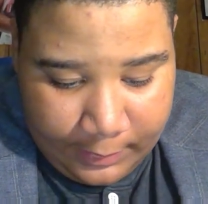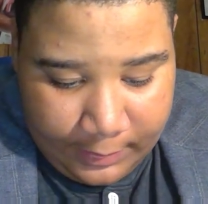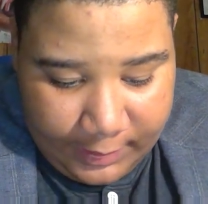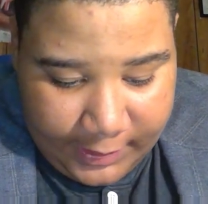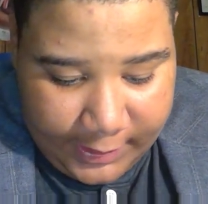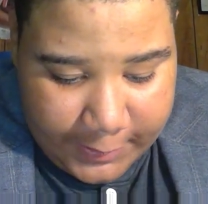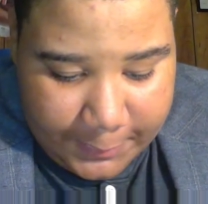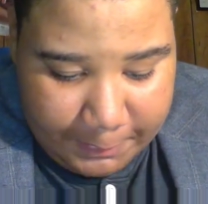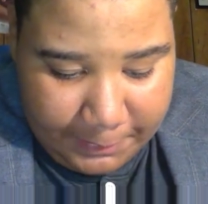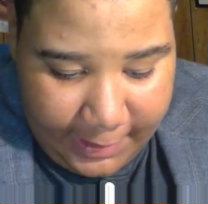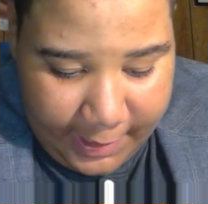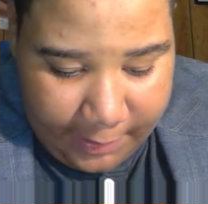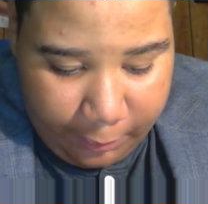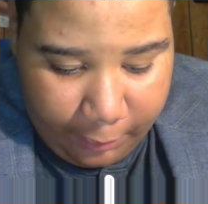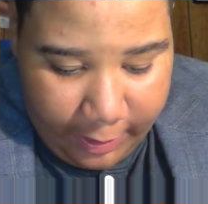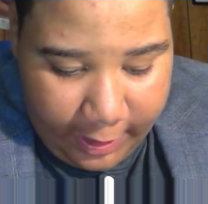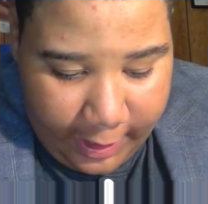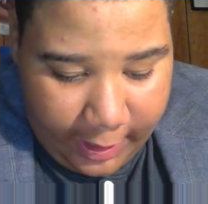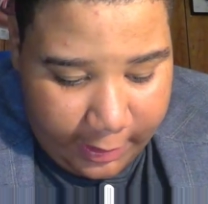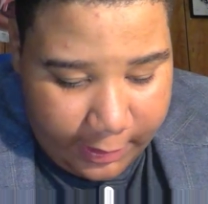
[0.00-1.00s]
He's played
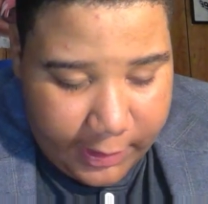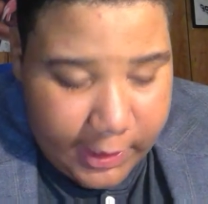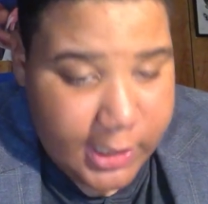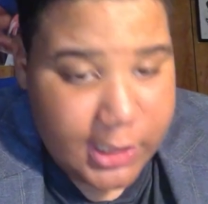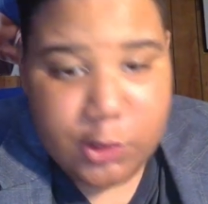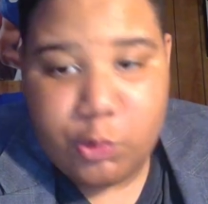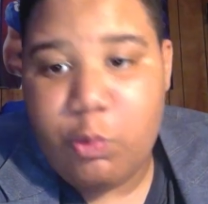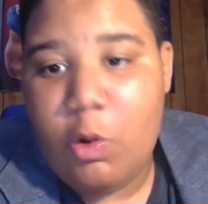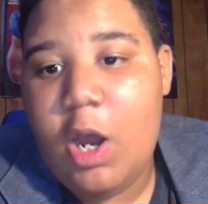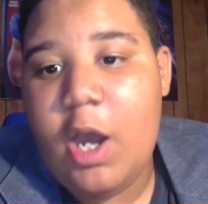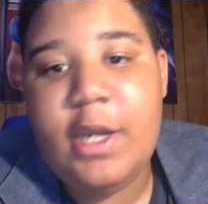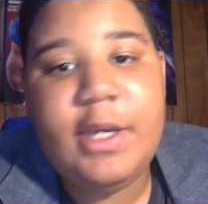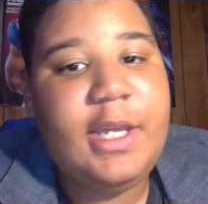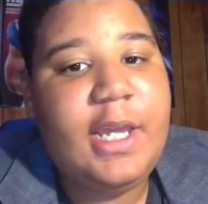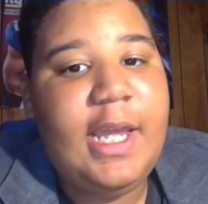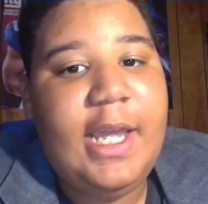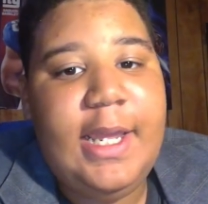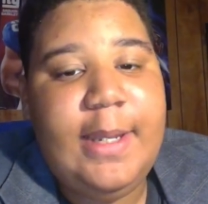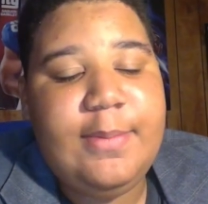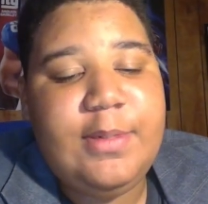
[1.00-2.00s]
well. He's won
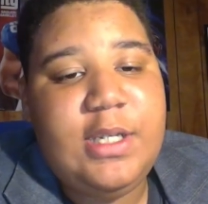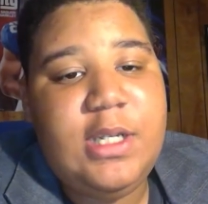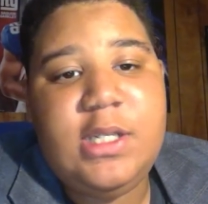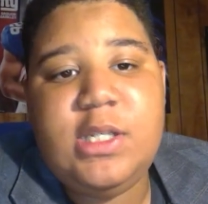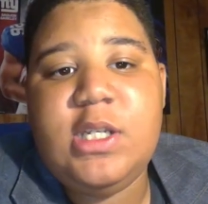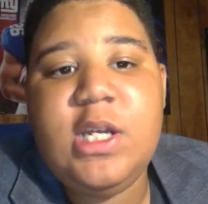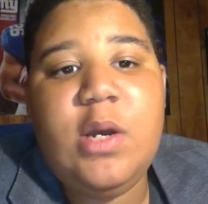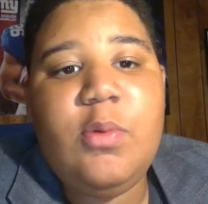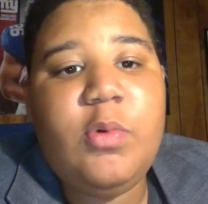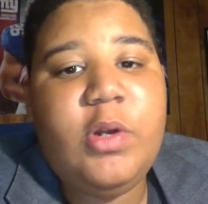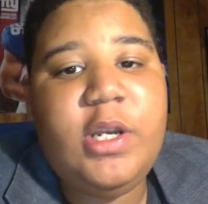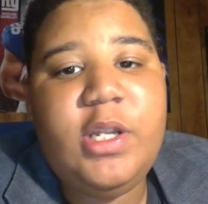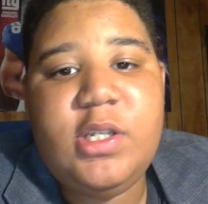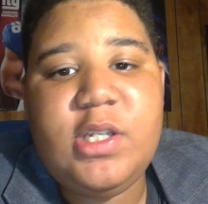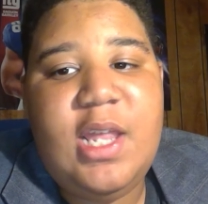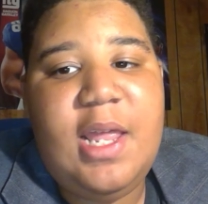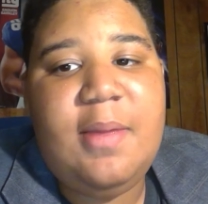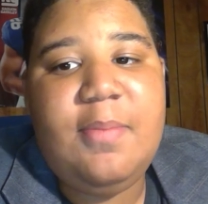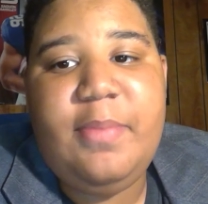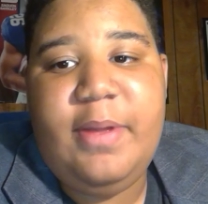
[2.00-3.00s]
games. He's done what he's
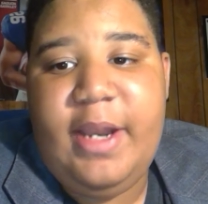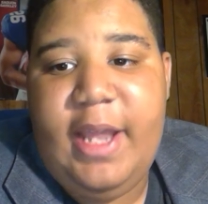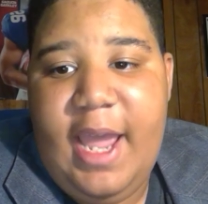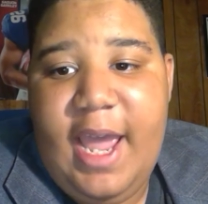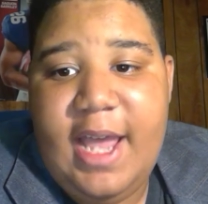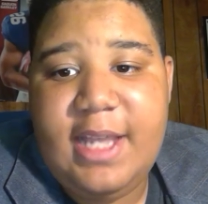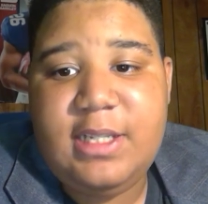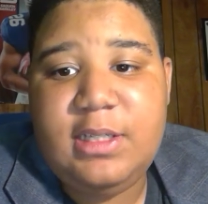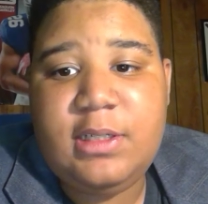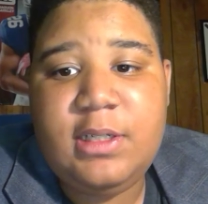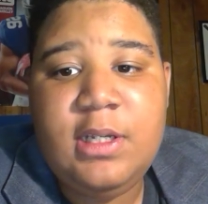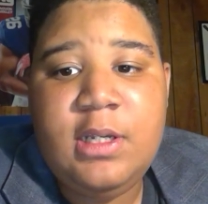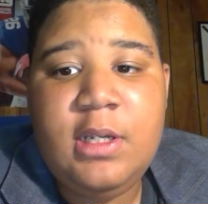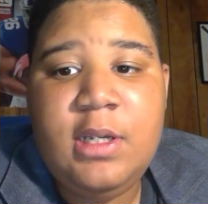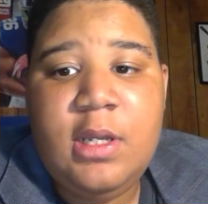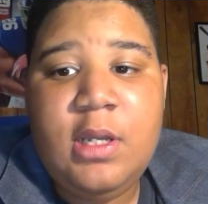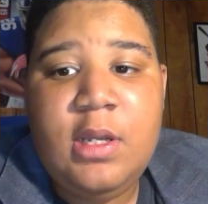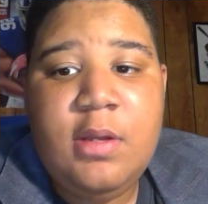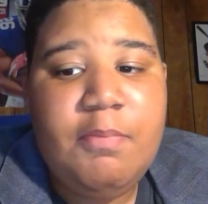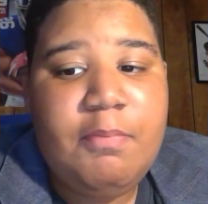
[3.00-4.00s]
been asked.
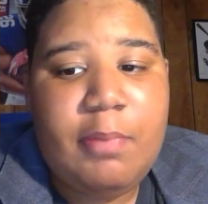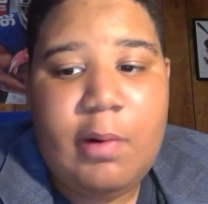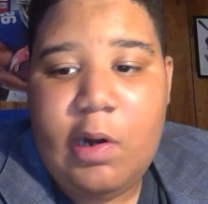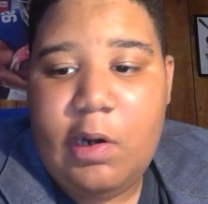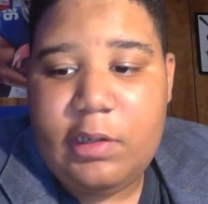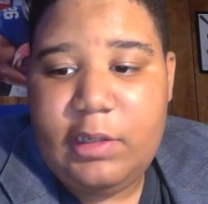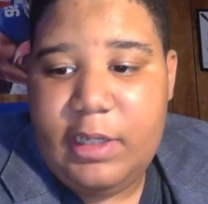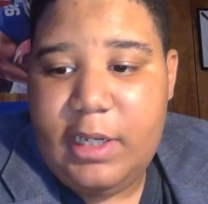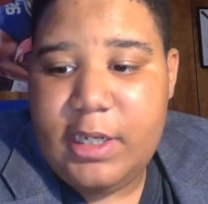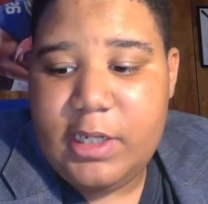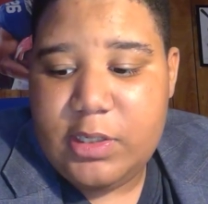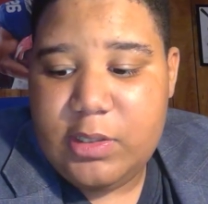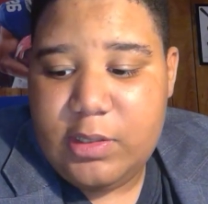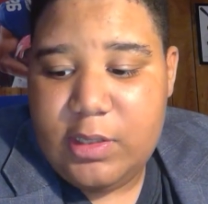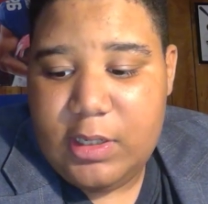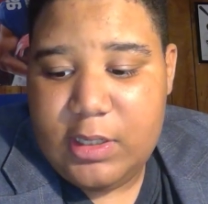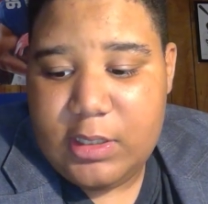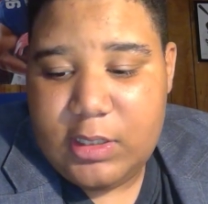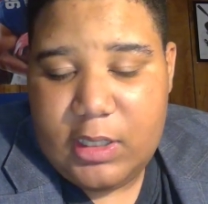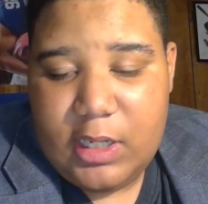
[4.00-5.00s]
Barkley is
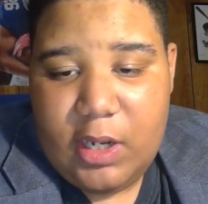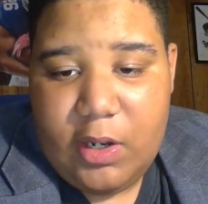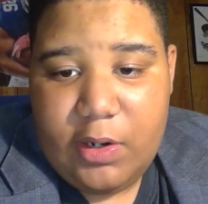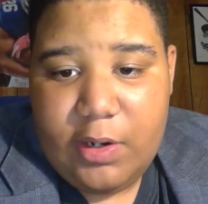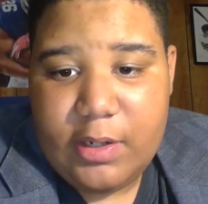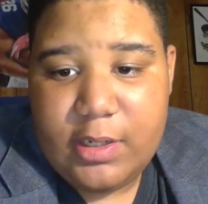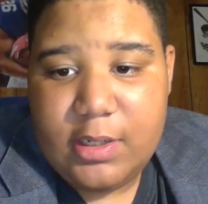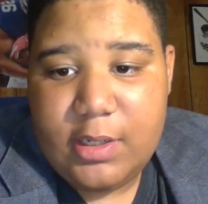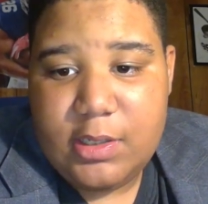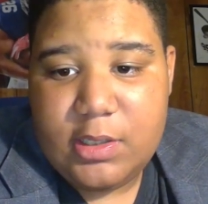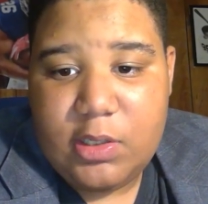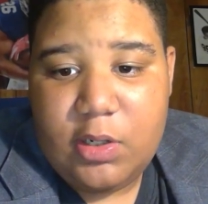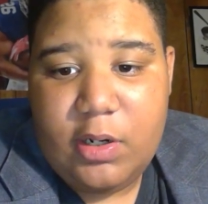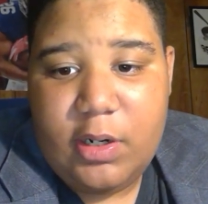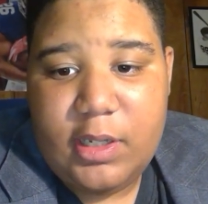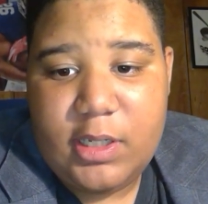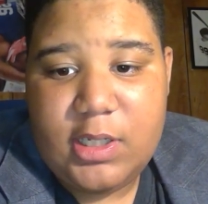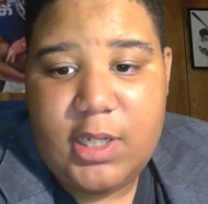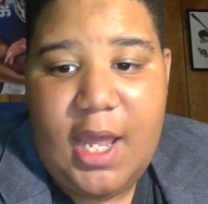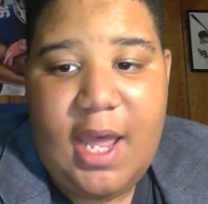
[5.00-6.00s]

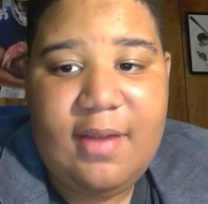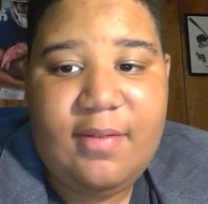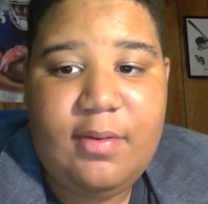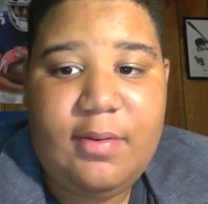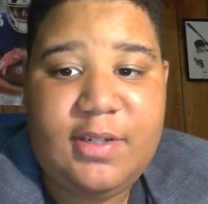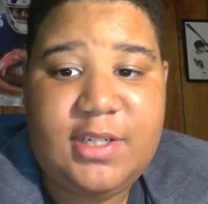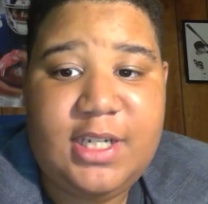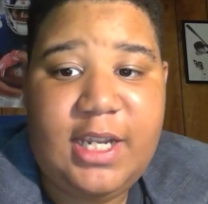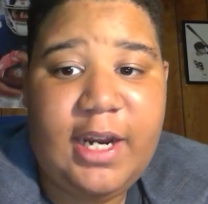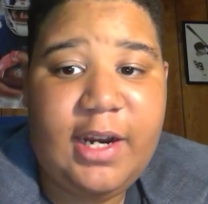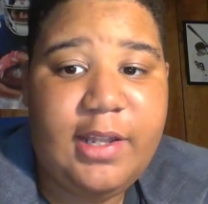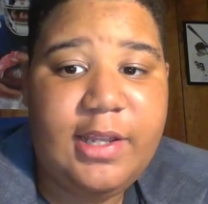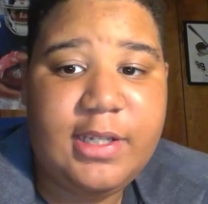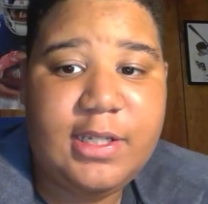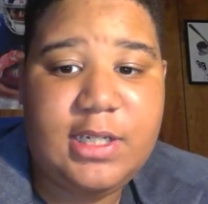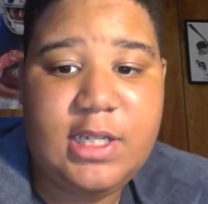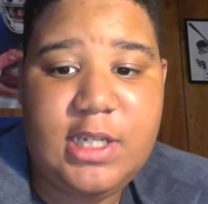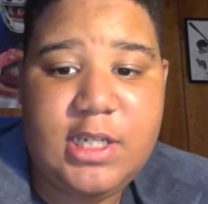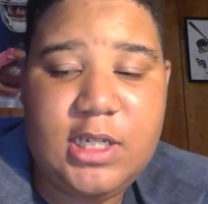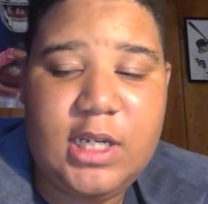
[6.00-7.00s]
having a tear this
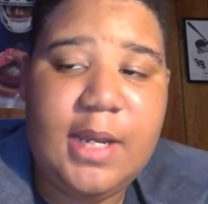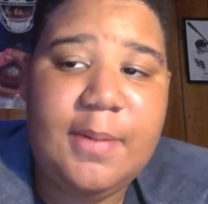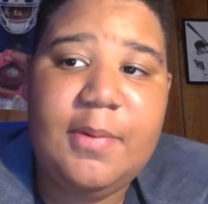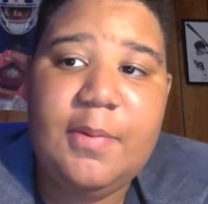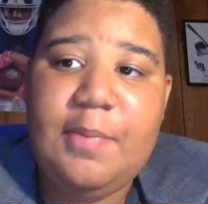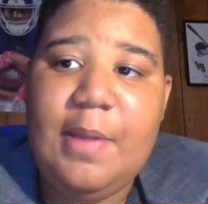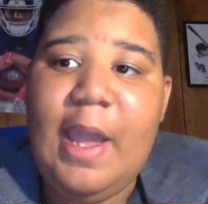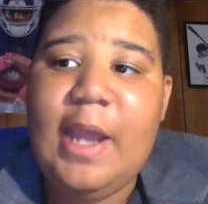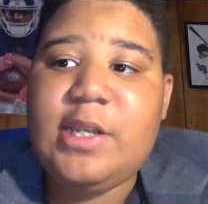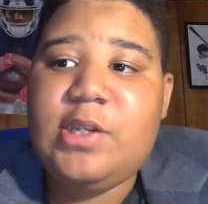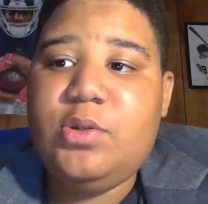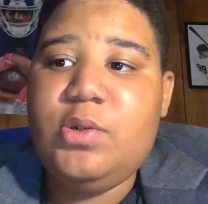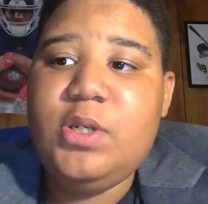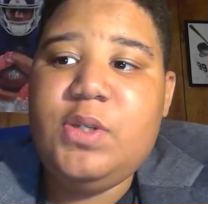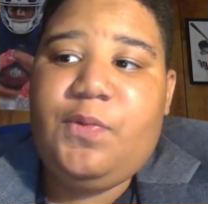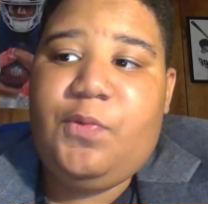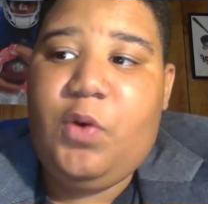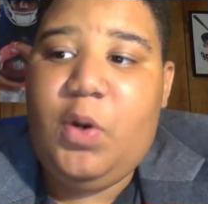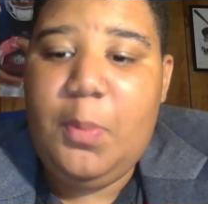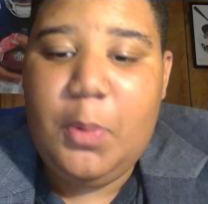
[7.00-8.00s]
season, coming back to
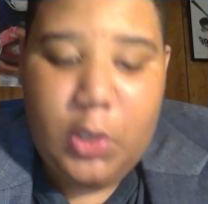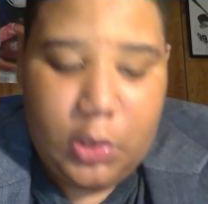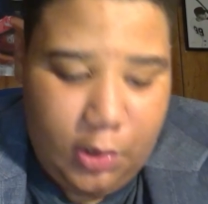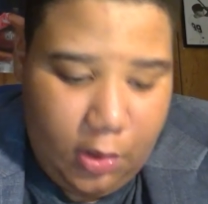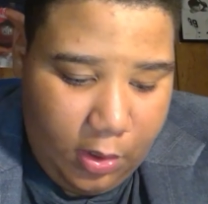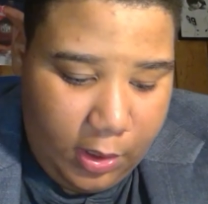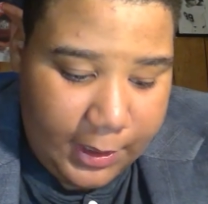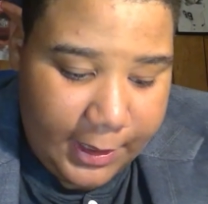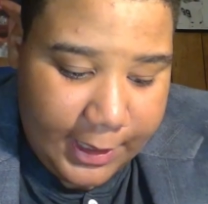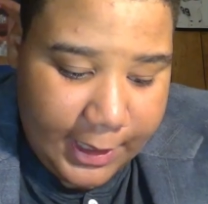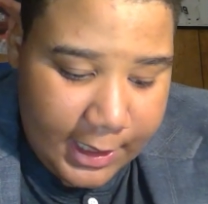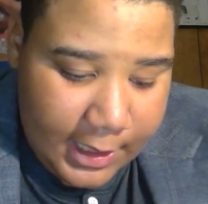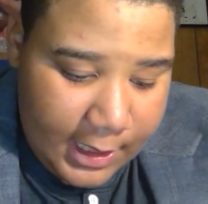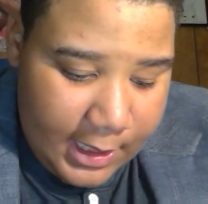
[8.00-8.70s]
his former glory,